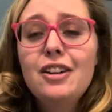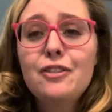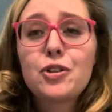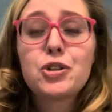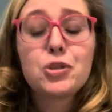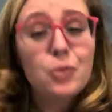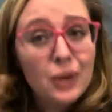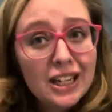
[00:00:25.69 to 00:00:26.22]
for
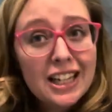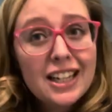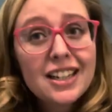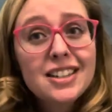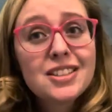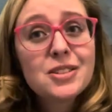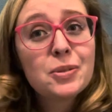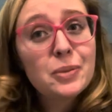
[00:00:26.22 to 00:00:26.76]

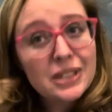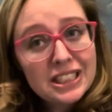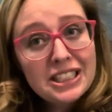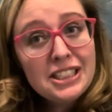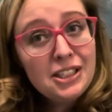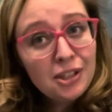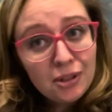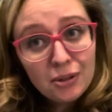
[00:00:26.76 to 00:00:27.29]

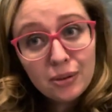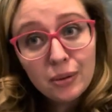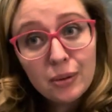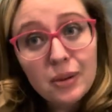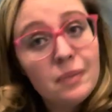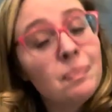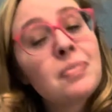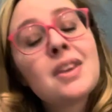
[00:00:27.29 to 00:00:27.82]
2022